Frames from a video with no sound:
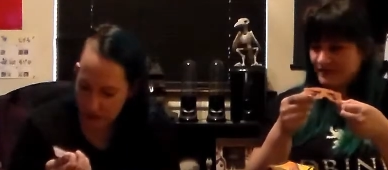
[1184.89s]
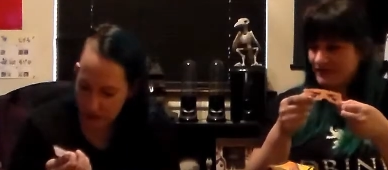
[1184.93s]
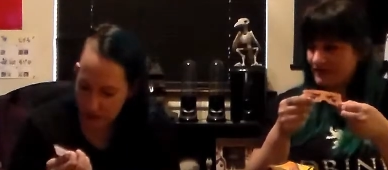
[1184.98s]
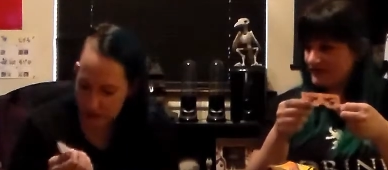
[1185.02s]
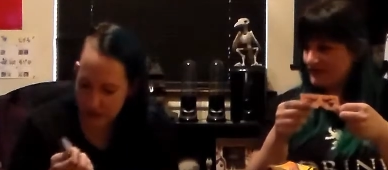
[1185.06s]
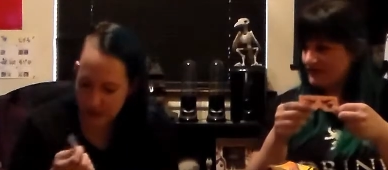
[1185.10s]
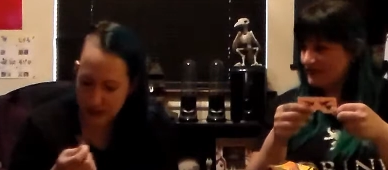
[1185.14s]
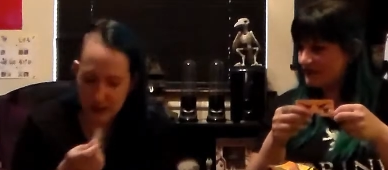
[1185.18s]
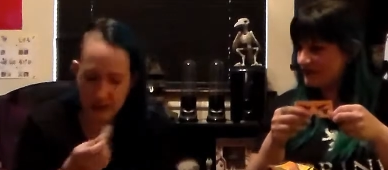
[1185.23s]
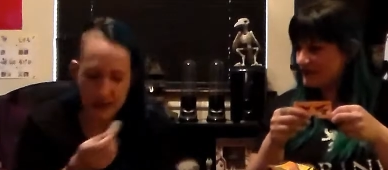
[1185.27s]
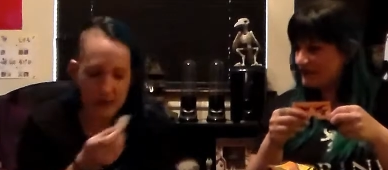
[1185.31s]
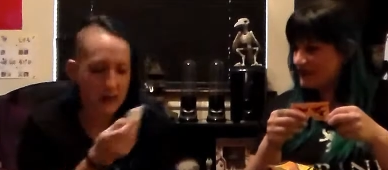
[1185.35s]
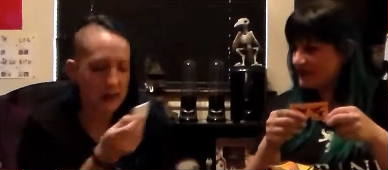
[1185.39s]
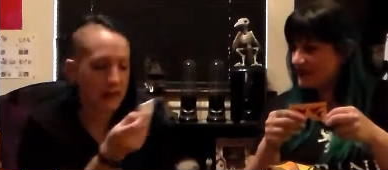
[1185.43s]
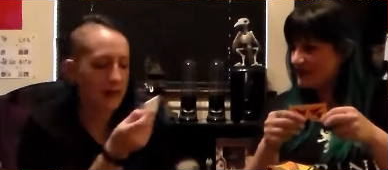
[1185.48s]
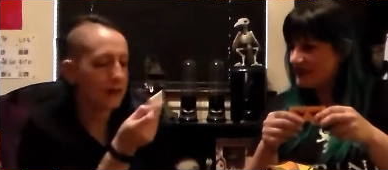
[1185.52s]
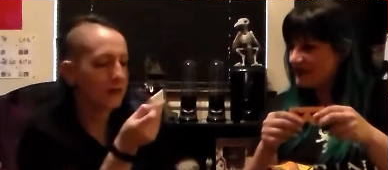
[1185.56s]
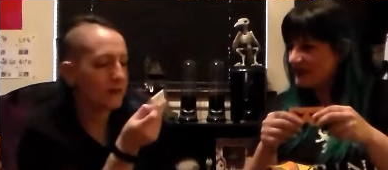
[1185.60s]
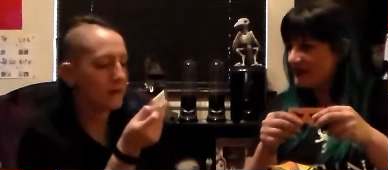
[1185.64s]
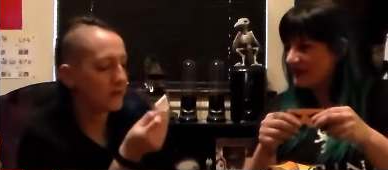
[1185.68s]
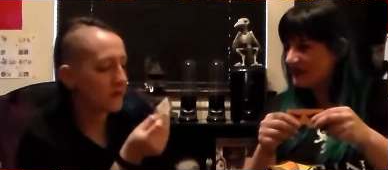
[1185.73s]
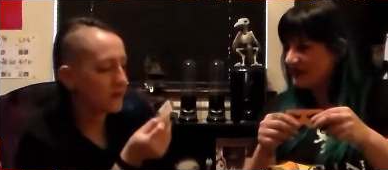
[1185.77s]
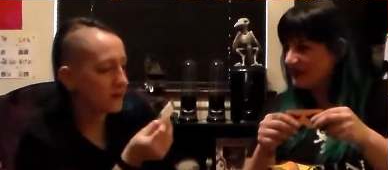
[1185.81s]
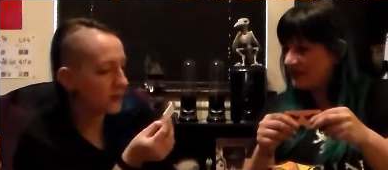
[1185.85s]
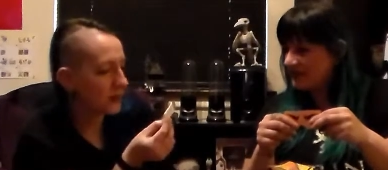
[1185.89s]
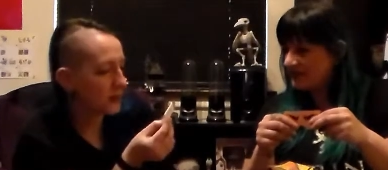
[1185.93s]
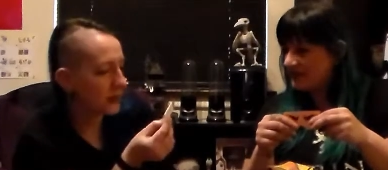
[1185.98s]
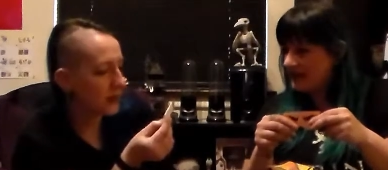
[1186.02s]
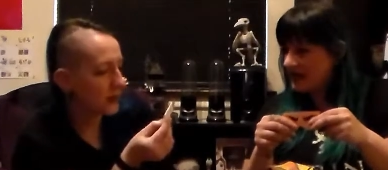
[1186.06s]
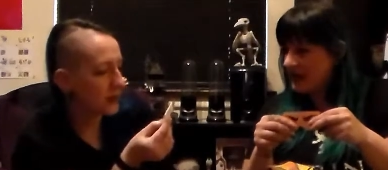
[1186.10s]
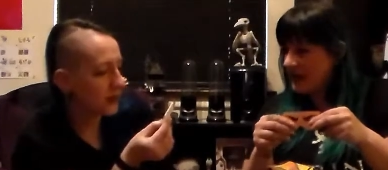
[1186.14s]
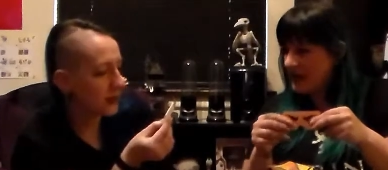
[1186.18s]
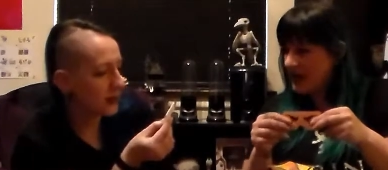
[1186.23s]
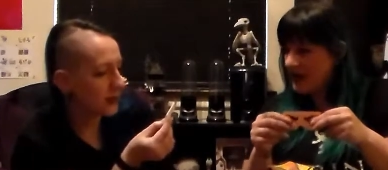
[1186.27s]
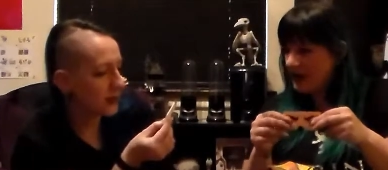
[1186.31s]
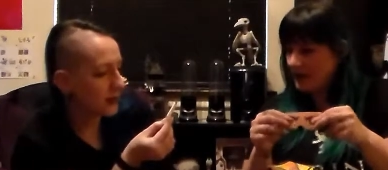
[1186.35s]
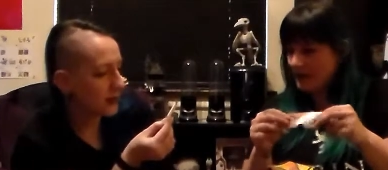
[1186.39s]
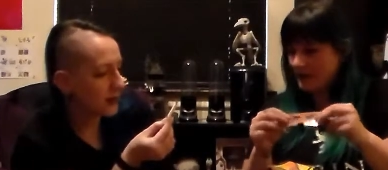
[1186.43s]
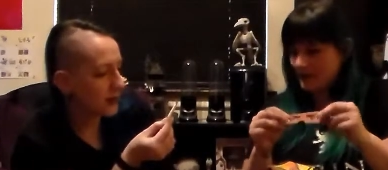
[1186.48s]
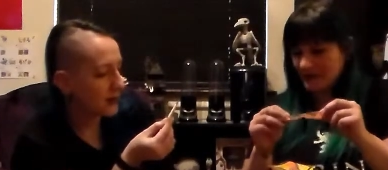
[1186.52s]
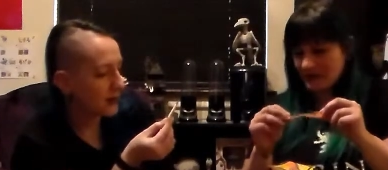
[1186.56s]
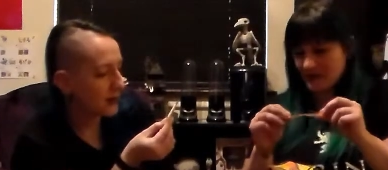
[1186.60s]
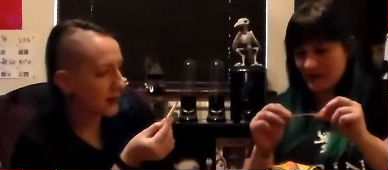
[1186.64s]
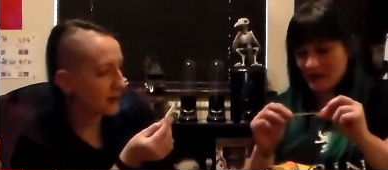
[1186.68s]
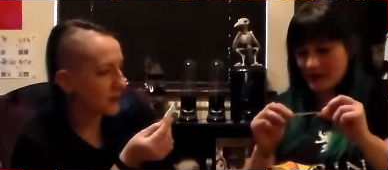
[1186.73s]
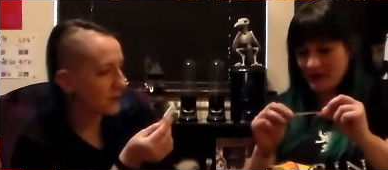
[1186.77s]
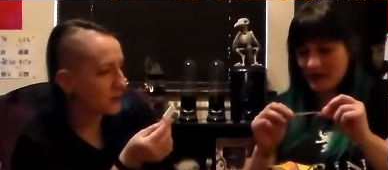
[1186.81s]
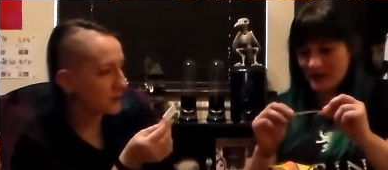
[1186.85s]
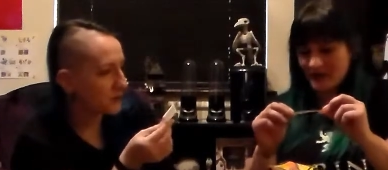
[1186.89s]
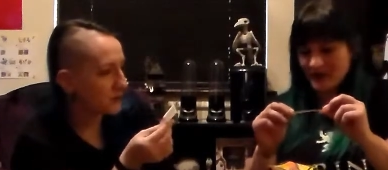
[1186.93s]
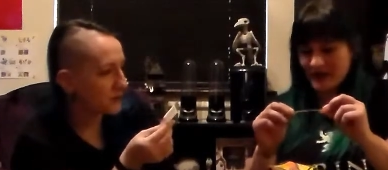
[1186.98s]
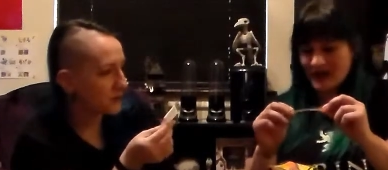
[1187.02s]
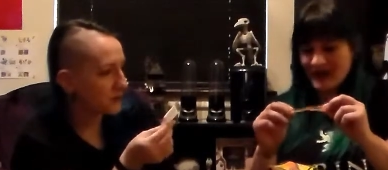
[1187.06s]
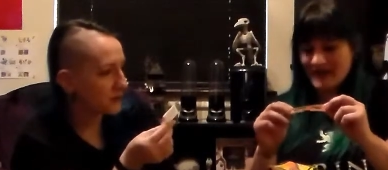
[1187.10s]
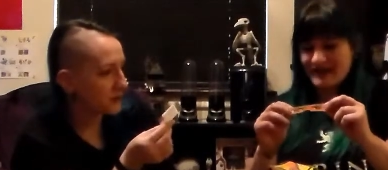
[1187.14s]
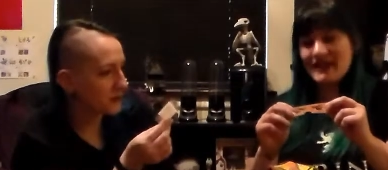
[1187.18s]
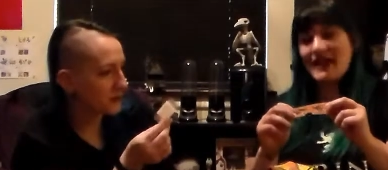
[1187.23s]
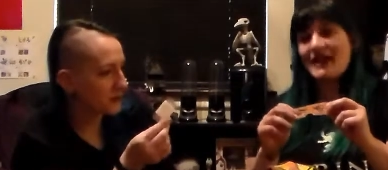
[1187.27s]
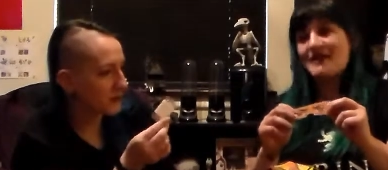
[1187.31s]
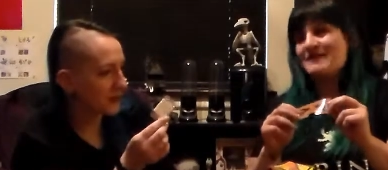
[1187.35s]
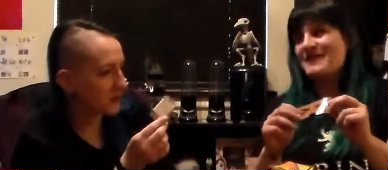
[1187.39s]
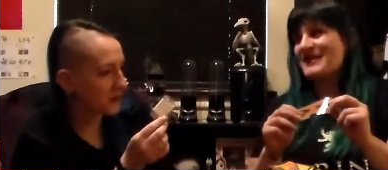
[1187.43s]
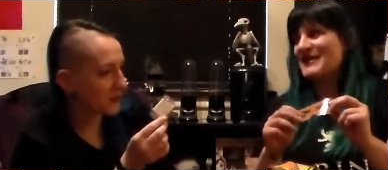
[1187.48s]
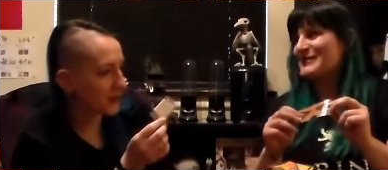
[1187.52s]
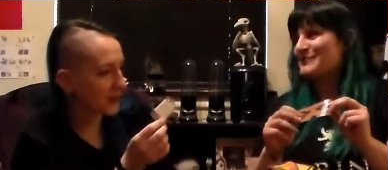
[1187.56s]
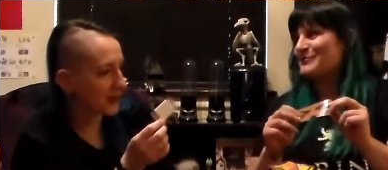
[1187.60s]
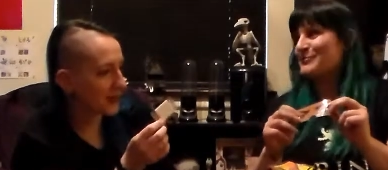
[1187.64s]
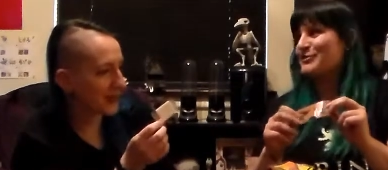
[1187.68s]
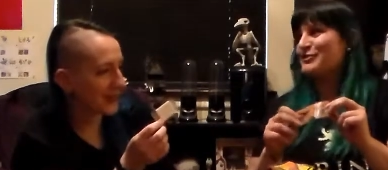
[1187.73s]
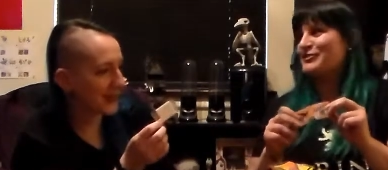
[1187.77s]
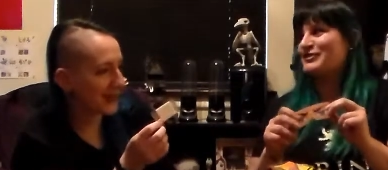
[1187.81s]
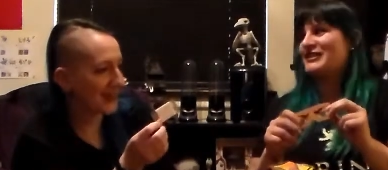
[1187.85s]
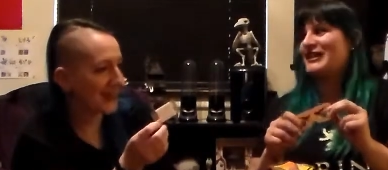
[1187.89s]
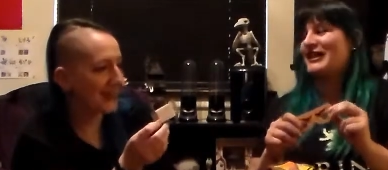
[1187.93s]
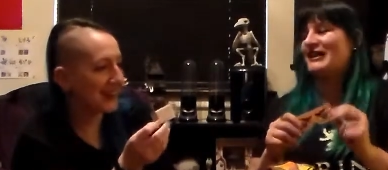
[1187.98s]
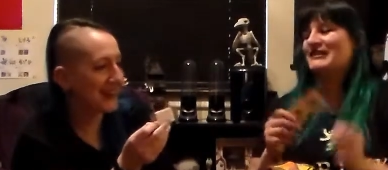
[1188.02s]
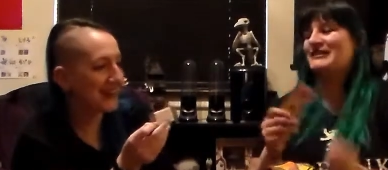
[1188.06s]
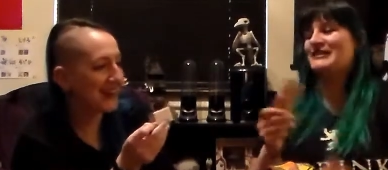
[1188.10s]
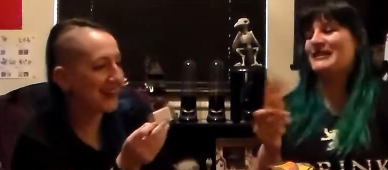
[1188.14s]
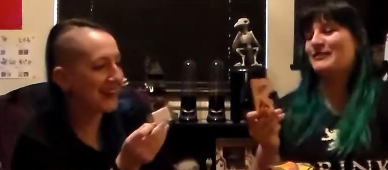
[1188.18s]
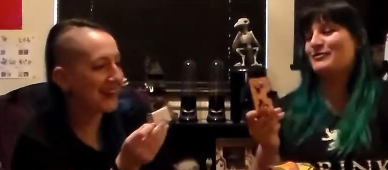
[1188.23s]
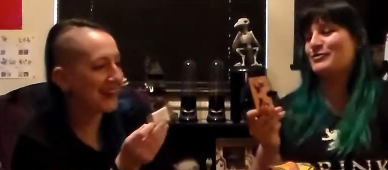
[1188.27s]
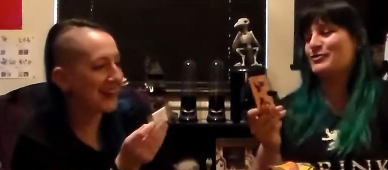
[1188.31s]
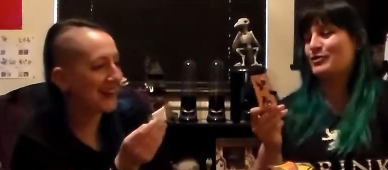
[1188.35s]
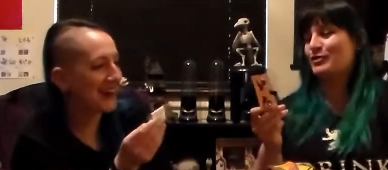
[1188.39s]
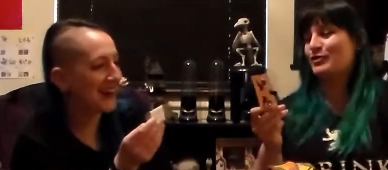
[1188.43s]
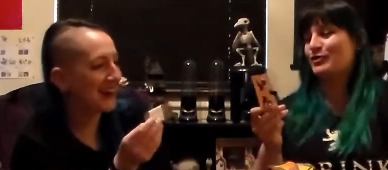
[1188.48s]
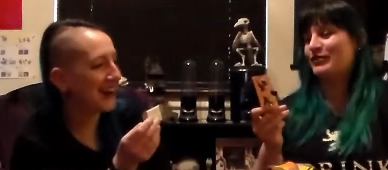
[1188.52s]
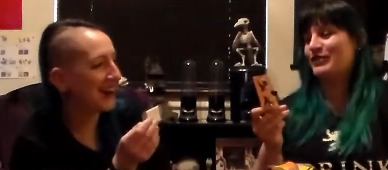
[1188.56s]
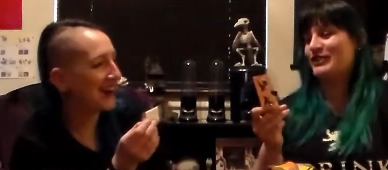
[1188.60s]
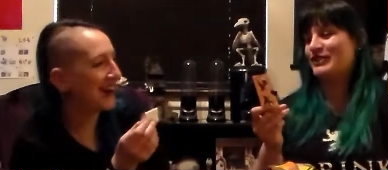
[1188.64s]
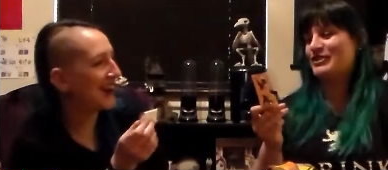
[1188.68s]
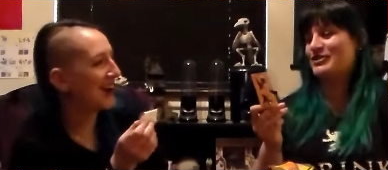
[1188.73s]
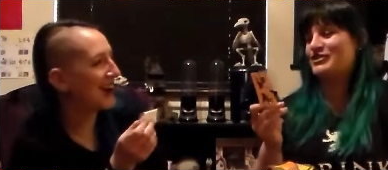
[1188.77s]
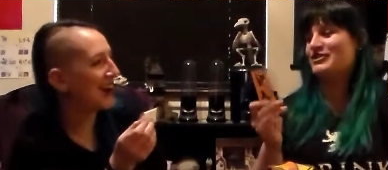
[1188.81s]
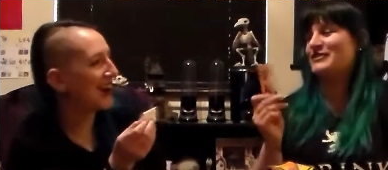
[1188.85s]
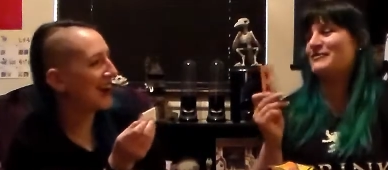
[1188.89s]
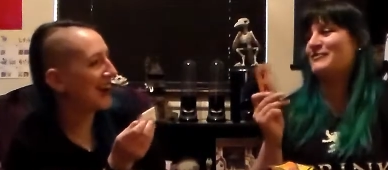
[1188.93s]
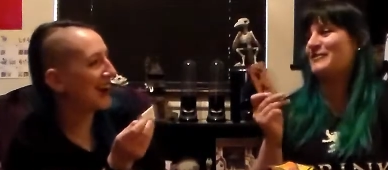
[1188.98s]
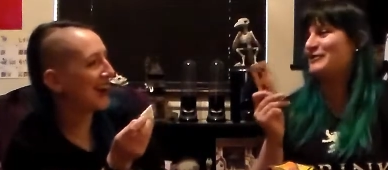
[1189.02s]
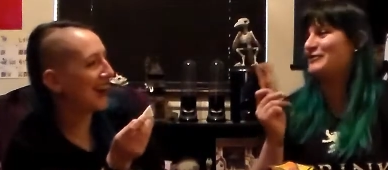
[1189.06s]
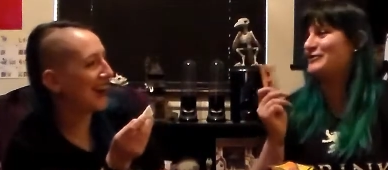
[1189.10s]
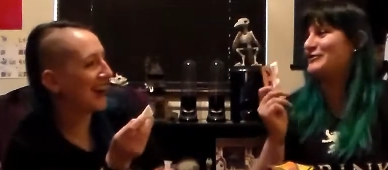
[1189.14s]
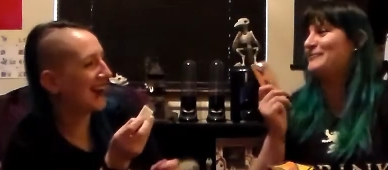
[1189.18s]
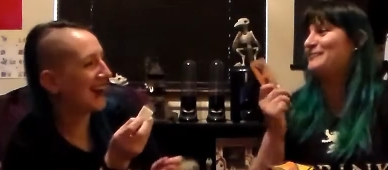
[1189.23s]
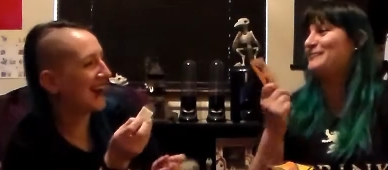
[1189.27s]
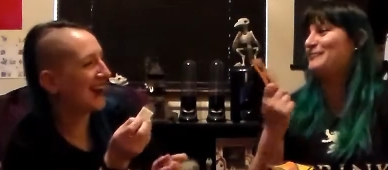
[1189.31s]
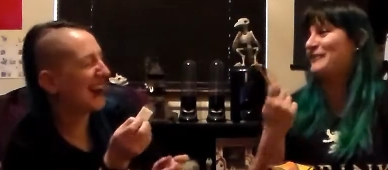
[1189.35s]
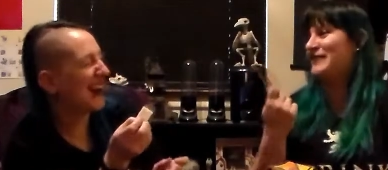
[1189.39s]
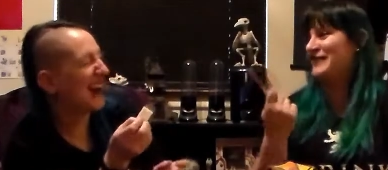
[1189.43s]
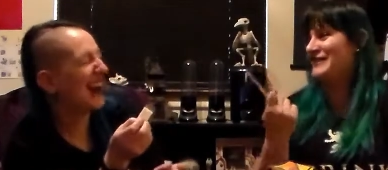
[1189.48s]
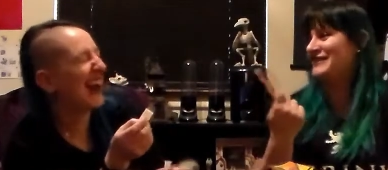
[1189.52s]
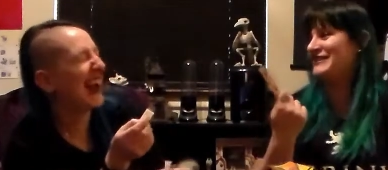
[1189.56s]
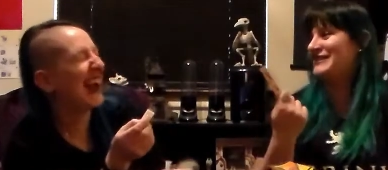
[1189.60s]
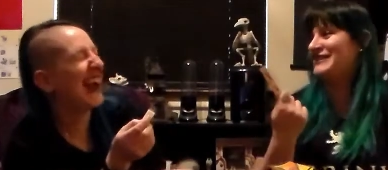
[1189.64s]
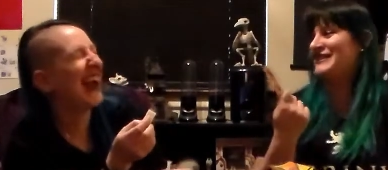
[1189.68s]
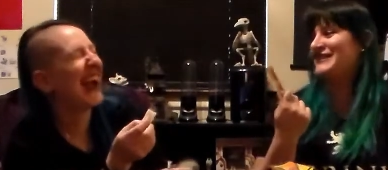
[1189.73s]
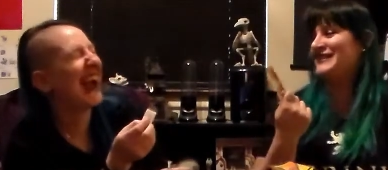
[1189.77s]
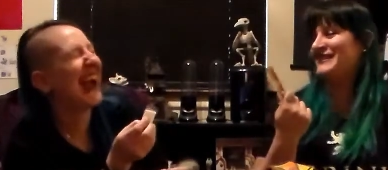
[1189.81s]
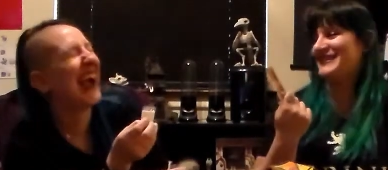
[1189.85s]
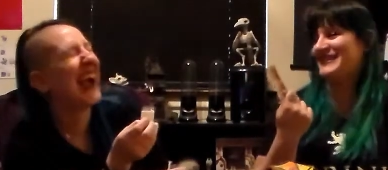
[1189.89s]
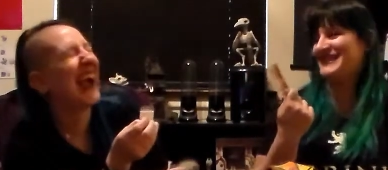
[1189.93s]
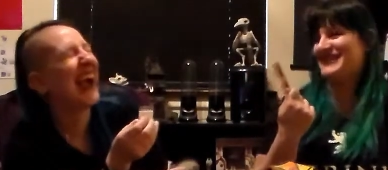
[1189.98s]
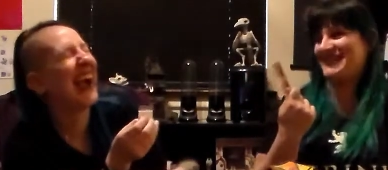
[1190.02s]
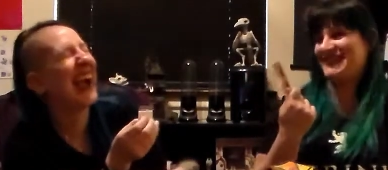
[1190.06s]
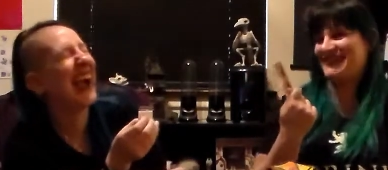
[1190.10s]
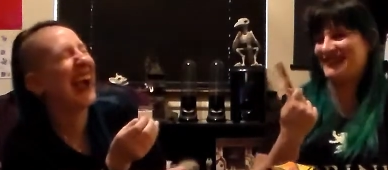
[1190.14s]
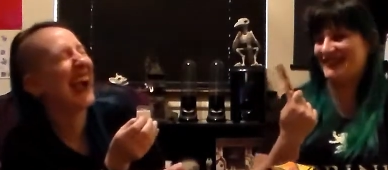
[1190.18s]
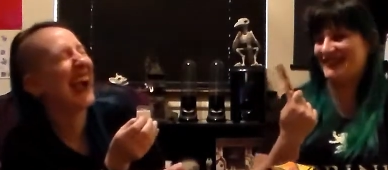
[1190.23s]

Speaker 1: Or is this the gum? Oh, okay, that makes more sense. I was totally just about to bite this.